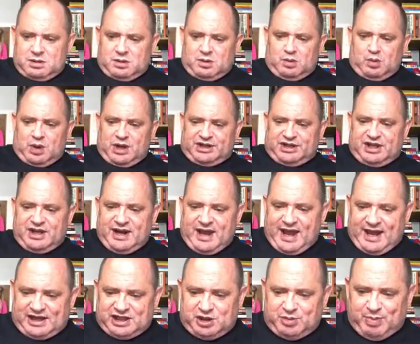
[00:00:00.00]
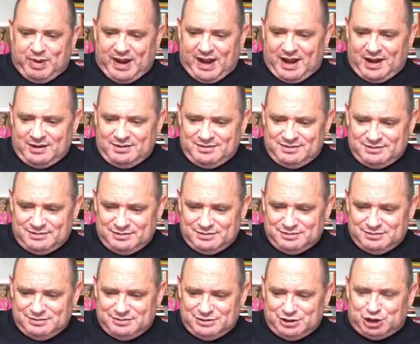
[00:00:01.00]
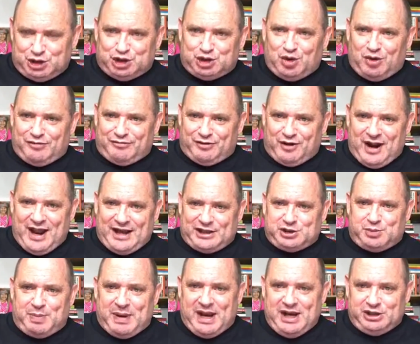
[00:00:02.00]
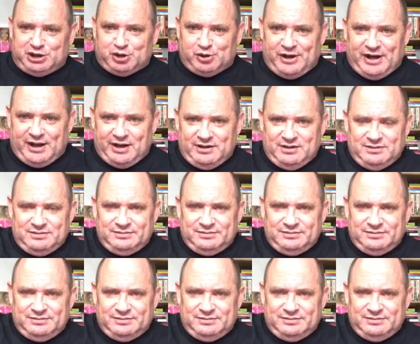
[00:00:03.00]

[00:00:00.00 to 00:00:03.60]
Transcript: What's an expat? It's short for expatriate.